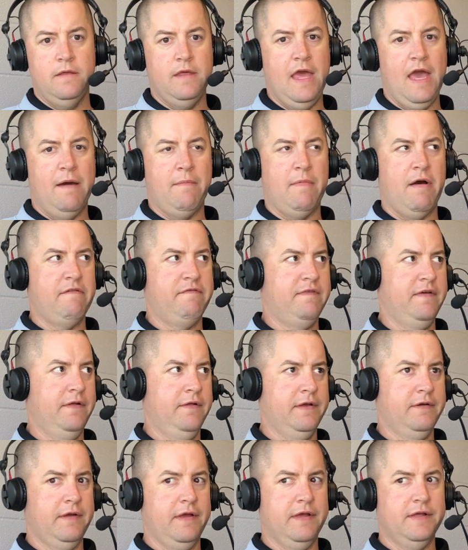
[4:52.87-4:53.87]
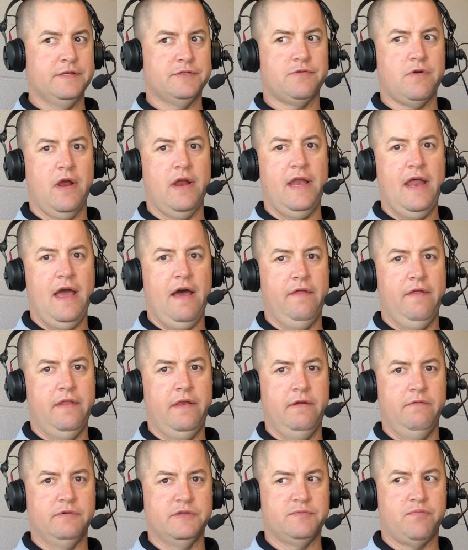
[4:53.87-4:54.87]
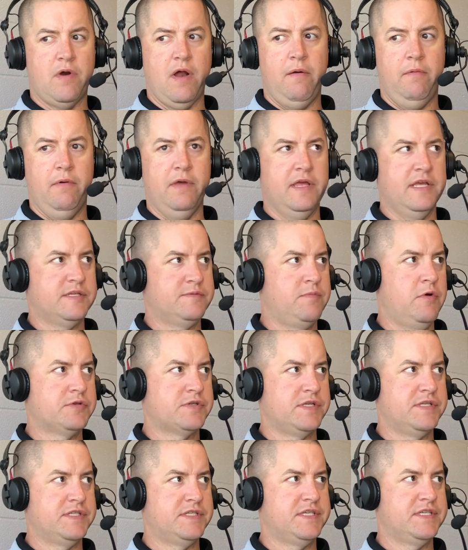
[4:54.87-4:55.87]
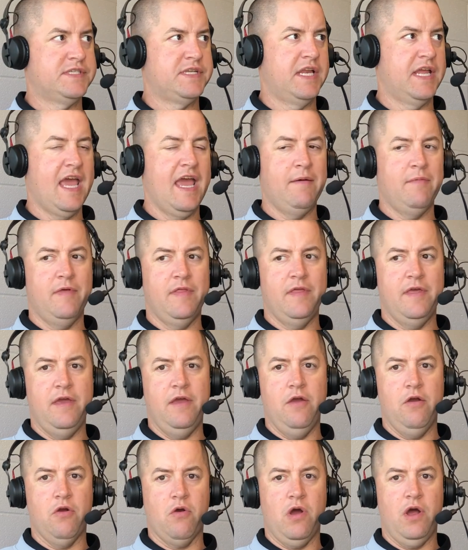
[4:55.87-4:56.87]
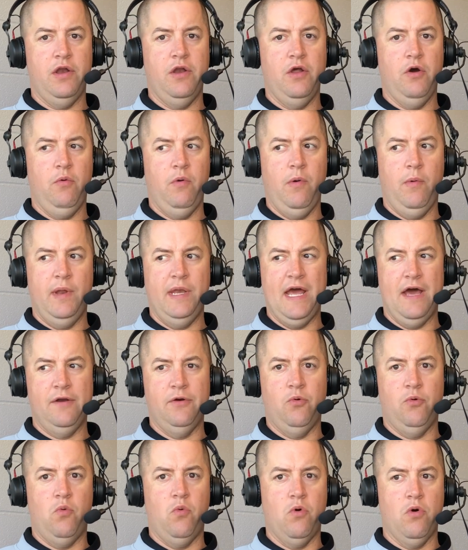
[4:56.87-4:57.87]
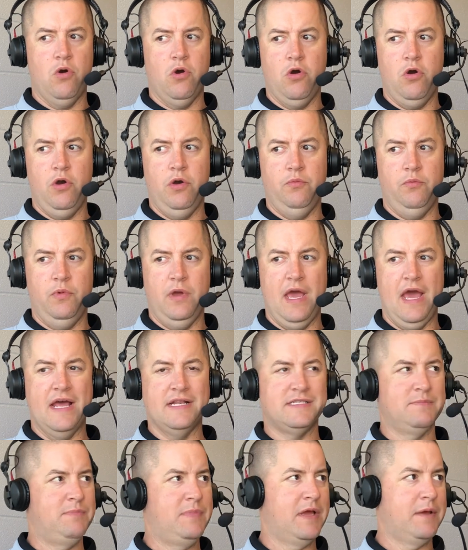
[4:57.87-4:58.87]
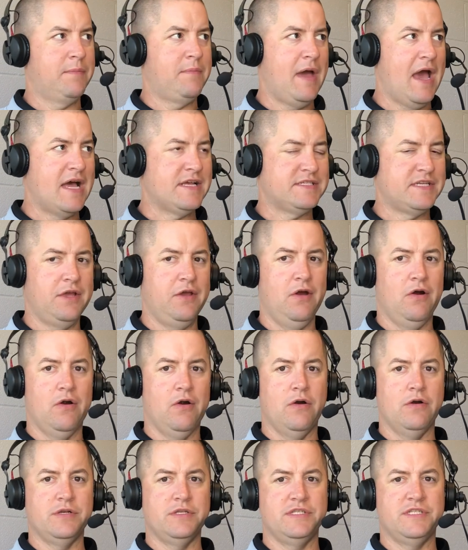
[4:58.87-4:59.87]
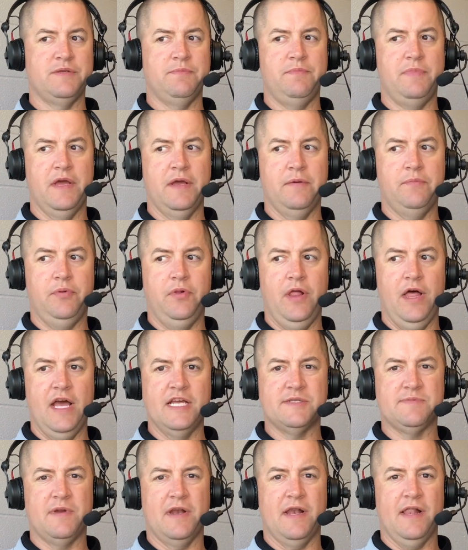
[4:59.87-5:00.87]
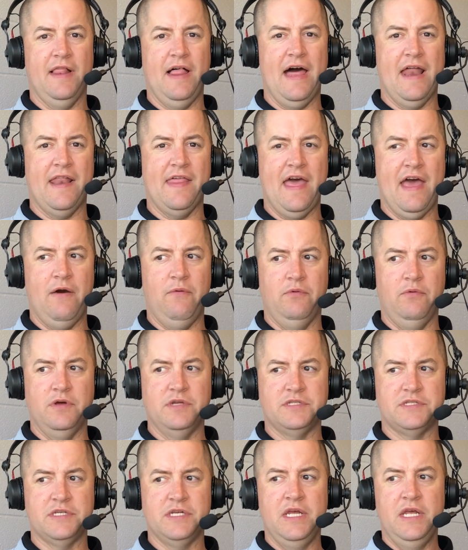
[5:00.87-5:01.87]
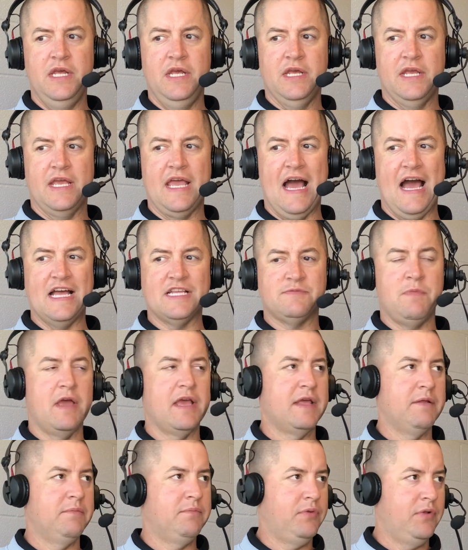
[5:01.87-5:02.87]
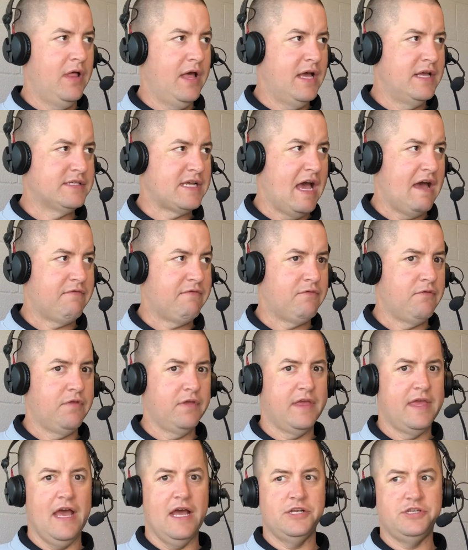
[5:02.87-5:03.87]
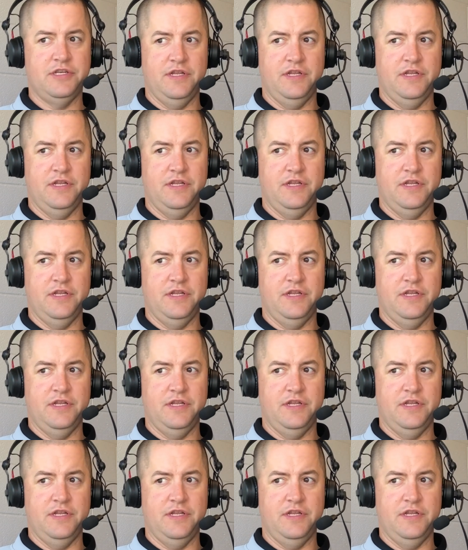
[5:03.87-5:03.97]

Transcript: Yeah, my feeling is right now that it was probably his most consistent game of the year. I know we went down to Warner and we had some big passing yards and some big plays, but a lot of that was guys making plays after the catch,